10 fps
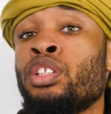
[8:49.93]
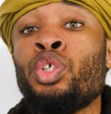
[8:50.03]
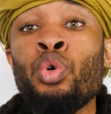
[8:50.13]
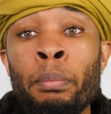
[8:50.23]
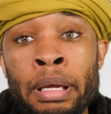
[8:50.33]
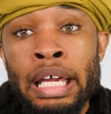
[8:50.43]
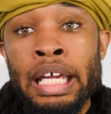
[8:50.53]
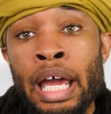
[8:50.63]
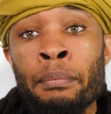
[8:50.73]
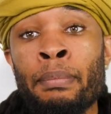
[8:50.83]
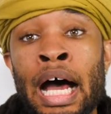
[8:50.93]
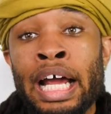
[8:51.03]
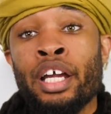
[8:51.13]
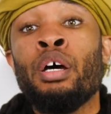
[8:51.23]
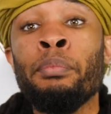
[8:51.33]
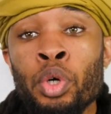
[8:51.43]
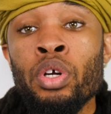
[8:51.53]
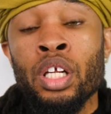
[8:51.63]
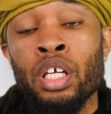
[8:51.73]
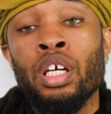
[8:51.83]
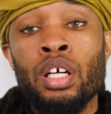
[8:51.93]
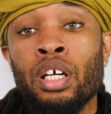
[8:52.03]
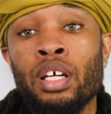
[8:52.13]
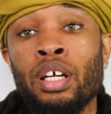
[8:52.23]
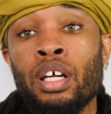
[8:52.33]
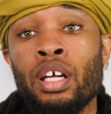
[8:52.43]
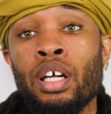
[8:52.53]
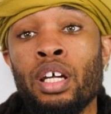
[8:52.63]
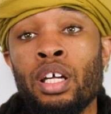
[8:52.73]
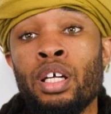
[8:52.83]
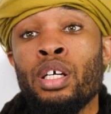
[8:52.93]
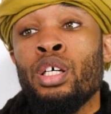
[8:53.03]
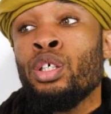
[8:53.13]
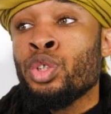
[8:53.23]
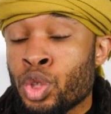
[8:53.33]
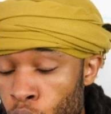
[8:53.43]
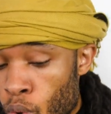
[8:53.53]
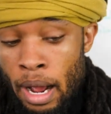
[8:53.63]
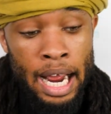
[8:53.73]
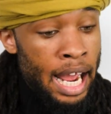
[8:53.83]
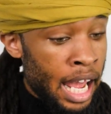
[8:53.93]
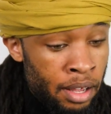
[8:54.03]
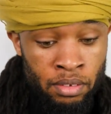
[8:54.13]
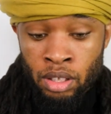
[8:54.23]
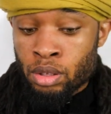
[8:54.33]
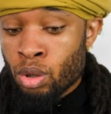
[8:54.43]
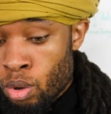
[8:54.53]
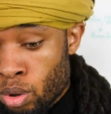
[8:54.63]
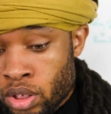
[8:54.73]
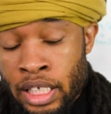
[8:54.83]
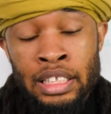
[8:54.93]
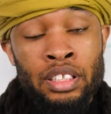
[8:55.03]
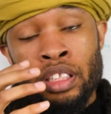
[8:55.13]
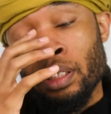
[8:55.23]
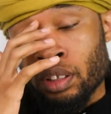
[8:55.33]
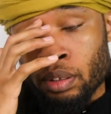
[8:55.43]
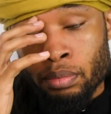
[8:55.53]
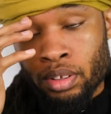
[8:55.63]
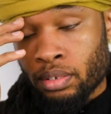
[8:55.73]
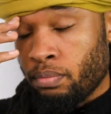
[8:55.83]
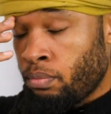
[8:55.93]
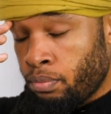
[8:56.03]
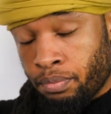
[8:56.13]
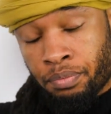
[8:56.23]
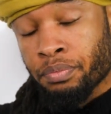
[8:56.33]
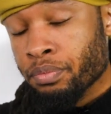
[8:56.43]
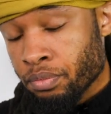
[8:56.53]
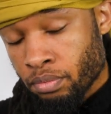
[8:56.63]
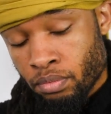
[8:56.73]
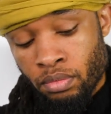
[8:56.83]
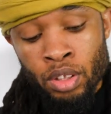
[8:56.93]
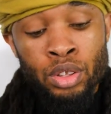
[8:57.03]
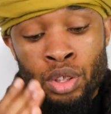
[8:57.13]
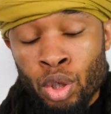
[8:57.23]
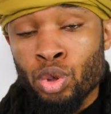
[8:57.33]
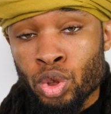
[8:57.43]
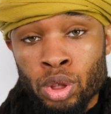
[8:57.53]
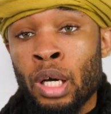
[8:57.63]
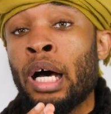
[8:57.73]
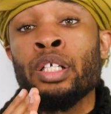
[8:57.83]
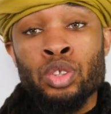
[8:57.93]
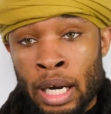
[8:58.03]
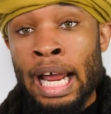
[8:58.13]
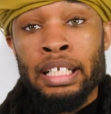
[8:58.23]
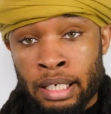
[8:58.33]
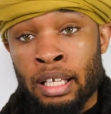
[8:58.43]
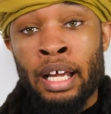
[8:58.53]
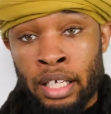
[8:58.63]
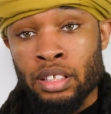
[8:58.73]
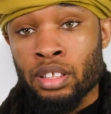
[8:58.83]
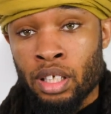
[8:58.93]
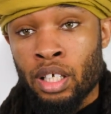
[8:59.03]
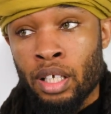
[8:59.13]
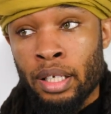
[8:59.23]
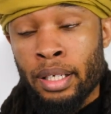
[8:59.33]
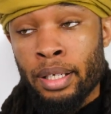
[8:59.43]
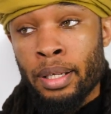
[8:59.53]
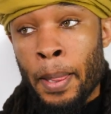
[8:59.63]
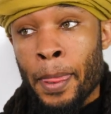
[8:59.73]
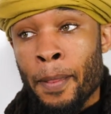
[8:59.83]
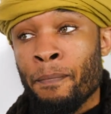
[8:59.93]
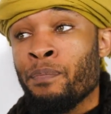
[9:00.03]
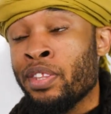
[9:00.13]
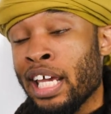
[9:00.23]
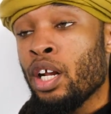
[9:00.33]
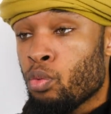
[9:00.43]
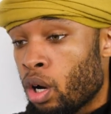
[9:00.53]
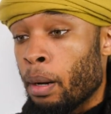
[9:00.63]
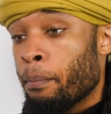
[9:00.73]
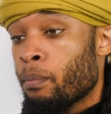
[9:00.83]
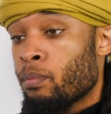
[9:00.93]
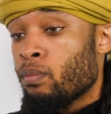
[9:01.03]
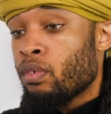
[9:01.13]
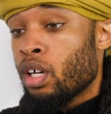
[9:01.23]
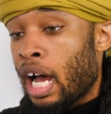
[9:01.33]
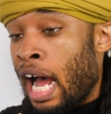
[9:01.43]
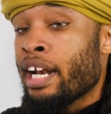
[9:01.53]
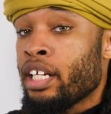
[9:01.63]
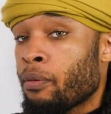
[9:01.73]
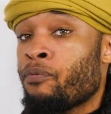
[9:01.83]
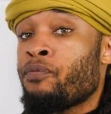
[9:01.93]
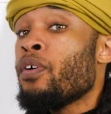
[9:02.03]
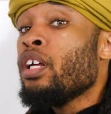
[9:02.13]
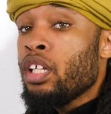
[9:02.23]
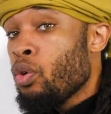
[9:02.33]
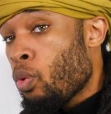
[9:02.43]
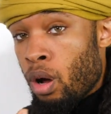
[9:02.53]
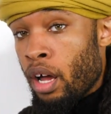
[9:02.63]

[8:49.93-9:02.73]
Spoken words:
to be in my community? Do I have the tools and systems to attract the clients? Then what? I need to fully